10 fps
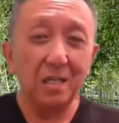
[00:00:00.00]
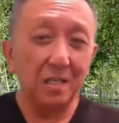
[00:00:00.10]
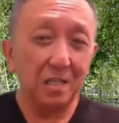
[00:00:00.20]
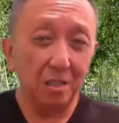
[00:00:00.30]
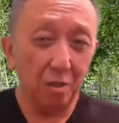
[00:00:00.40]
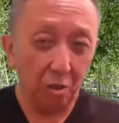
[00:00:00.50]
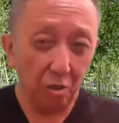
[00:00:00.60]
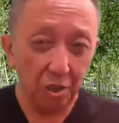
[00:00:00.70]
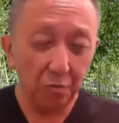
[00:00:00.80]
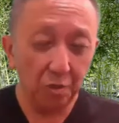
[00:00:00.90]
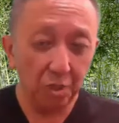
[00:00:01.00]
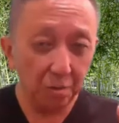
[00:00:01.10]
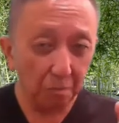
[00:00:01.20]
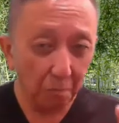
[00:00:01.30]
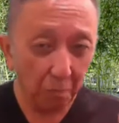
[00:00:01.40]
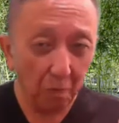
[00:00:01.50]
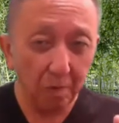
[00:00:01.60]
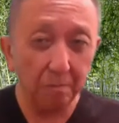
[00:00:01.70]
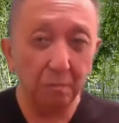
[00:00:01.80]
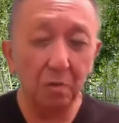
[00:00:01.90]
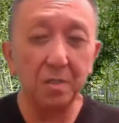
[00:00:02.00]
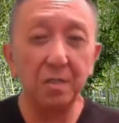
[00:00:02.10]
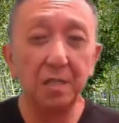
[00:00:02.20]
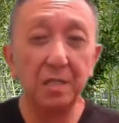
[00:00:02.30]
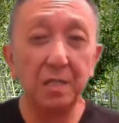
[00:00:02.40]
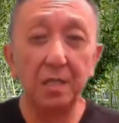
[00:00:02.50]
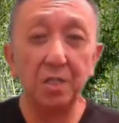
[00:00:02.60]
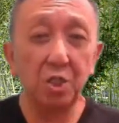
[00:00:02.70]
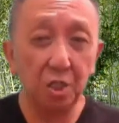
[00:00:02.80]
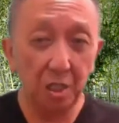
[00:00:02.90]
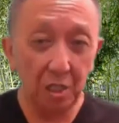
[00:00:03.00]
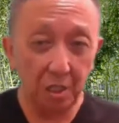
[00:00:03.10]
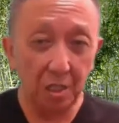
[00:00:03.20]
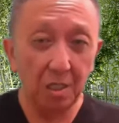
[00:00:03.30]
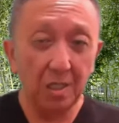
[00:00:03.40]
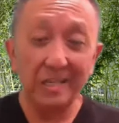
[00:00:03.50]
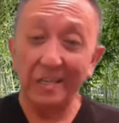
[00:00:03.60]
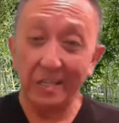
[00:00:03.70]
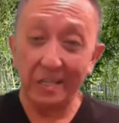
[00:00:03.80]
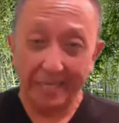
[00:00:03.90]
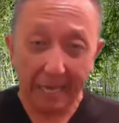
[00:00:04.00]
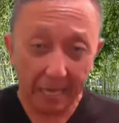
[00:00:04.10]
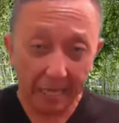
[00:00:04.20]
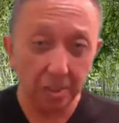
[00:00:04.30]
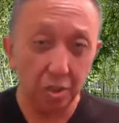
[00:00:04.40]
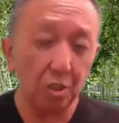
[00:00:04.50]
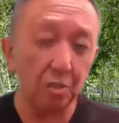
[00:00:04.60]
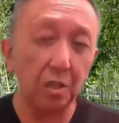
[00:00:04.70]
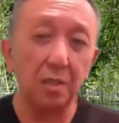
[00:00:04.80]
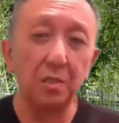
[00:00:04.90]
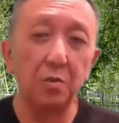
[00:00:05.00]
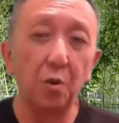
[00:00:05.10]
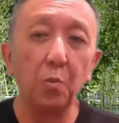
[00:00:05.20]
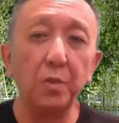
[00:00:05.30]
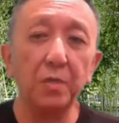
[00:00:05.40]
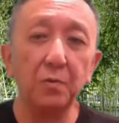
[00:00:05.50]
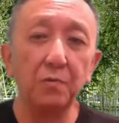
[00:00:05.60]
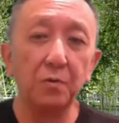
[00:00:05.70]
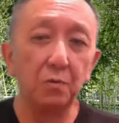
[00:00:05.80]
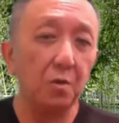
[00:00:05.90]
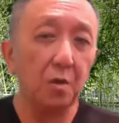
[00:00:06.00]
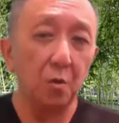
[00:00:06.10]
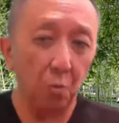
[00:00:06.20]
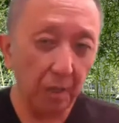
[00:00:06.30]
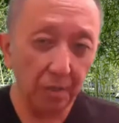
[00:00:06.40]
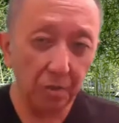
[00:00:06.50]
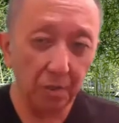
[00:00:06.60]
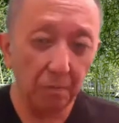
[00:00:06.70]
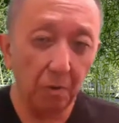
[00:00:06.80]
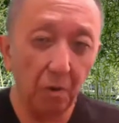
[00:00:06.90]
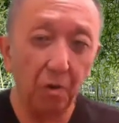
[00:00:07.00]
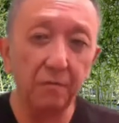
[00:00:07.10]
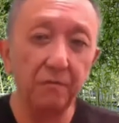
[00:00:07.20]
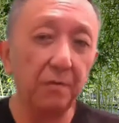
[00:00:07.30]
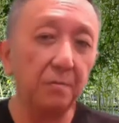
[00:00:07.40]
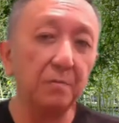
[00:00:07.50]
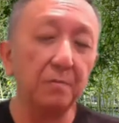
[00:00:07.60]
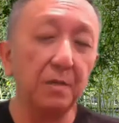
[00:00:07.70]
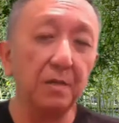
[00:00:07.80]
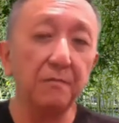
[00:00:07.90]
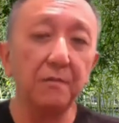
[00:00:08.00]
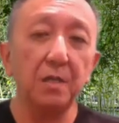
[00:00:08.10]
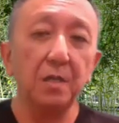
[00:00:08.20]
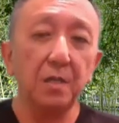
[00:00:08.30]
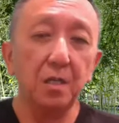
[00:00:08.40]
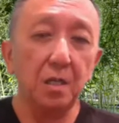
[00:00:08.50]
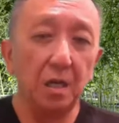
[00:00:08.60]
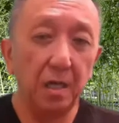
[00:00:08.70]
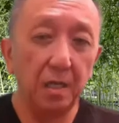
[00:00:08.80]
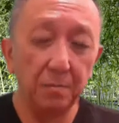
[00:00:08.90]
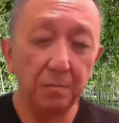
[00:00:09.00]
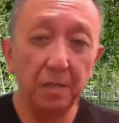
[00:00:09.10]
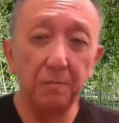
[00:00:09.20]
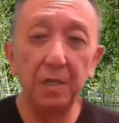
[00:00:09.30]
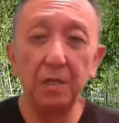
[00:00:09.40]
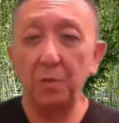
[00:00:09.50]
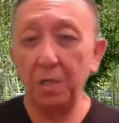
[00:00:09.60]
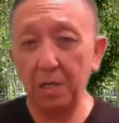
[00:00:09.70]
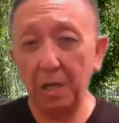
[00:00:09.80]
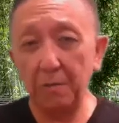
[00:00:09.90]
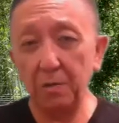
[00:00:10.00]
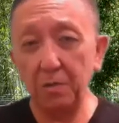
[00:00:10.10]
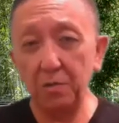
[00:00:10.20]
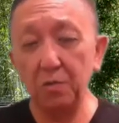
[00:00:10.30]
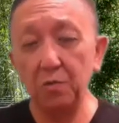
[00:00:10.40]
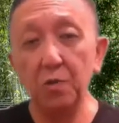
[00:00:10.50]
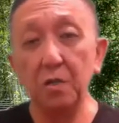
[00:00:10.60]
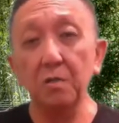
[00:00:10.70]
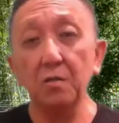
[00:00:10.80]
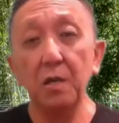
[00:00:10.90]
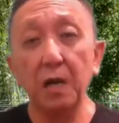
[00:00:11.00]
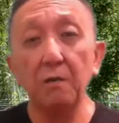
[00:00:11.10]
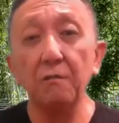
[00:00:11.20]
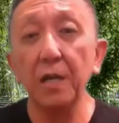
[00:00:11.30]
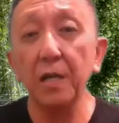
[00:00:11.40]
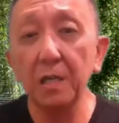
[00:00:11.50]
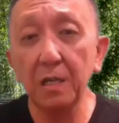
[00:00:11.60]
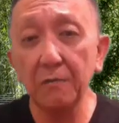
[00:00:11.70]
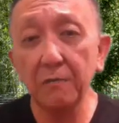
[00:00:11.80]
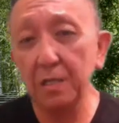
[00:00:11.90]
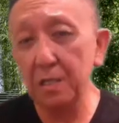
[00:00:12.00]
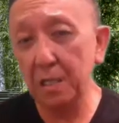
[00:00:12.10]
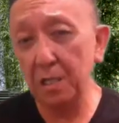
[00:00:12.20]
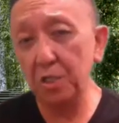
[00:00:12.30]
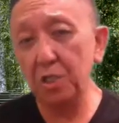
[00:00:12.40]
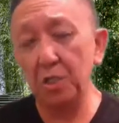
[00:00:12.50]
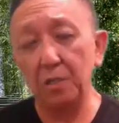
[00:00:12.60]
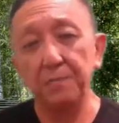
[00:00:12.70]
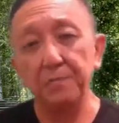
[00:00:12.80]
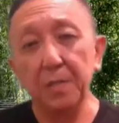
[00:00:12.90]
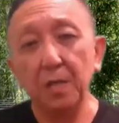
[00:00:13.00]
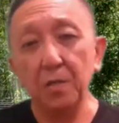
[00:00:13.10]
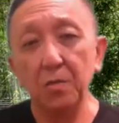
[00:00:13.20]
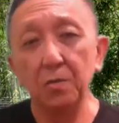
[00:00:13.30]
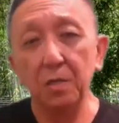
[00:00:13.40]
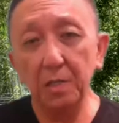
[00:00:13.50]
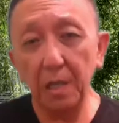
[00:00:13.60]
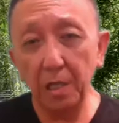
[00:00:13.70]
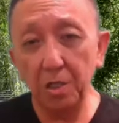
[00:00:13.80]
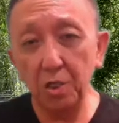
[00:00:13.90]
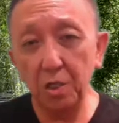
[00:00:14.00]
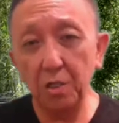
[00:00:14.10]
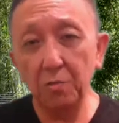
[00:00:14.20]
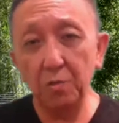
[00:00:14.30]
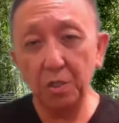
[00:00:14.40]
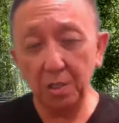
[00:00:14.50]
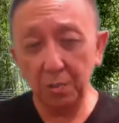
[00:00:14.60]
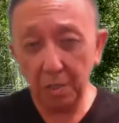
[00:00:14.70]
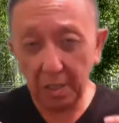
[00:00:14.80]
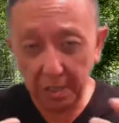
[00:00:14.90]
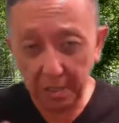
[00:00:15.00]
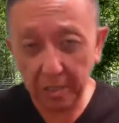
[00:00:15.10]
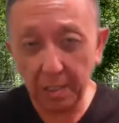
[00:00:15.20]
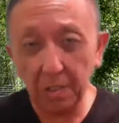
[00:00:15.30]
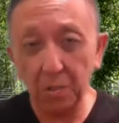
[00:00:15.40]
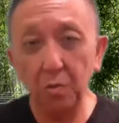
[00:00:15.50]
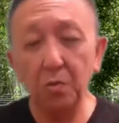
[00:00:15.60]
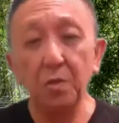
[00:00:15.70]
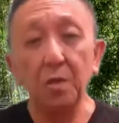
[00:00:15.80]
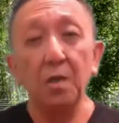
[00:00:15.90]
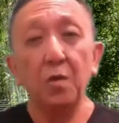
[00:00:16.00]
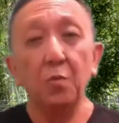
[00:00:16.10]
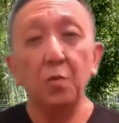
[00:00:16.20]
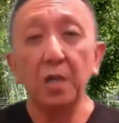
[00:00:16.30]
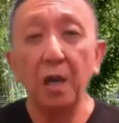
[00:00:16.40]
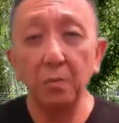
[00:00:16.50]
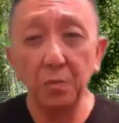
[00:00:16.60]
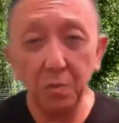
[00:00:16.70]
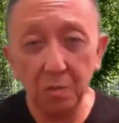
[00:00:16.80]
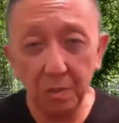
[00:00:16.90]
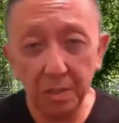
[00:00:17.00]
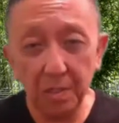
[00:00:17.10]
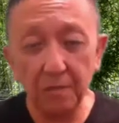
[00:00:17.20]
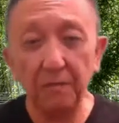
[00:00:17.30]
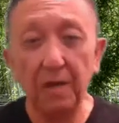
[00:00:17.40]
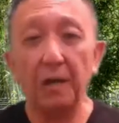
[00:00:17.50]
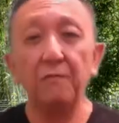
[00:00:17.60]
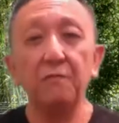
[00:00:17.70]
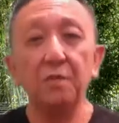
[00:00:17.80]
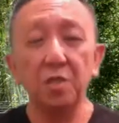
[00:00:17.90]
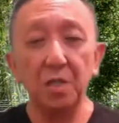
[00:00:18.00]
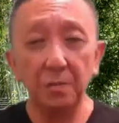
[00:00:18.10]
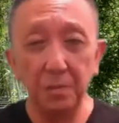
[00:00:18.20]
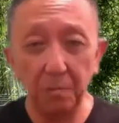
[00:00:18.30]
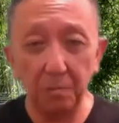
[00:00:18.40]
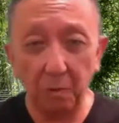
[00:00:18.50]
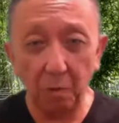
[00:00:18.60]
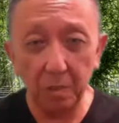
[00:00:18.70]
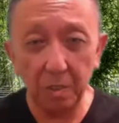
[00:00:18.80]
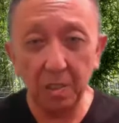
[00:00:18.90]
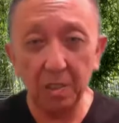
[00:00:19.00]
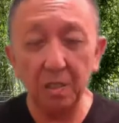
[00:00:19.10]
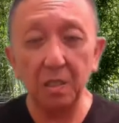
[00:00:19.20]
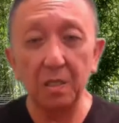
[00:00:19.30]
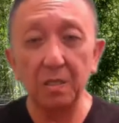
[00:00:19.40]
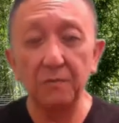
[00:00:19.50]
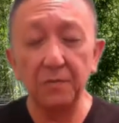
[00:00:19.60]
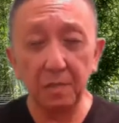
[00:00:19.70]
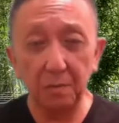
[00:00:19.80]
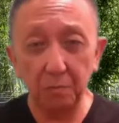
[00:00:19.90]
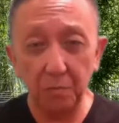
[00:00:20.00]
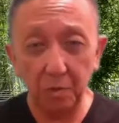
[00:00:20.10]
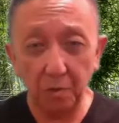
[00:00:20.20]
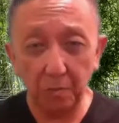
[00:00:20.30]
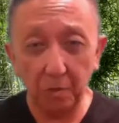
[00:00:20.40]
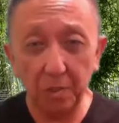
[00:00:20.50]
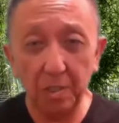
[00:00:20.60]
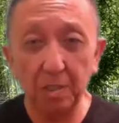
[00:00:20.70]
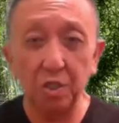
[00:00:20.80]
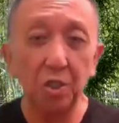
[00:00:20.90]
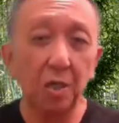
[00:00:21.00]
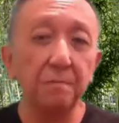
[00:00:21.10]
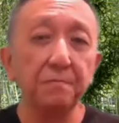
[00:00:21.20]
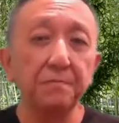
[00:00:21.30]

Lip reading: The logic which is more important is that Qi is energy that is always with you. Once you're born from birth, as a baby, when you come out into the world, you are already given this energy. So this energy, which is inside you, which helps you to survive, which keeps your body, gives your body the shape,